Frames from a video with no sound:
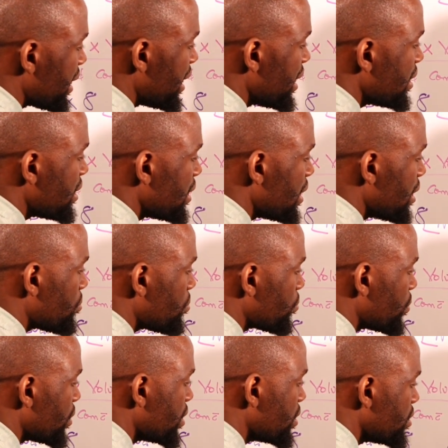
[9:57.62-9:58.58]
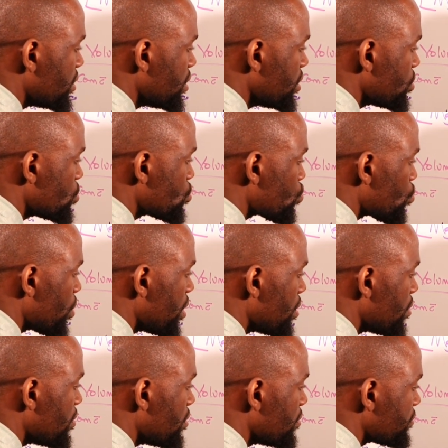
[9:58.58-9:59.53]
we end up with the
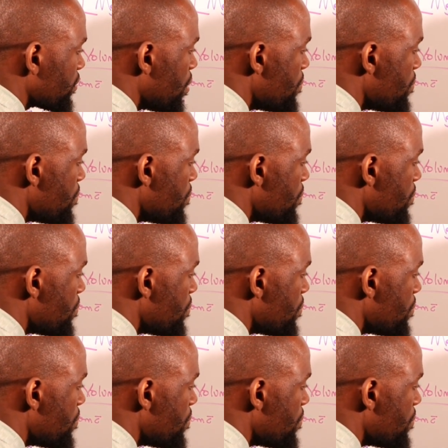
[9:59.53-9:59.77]
12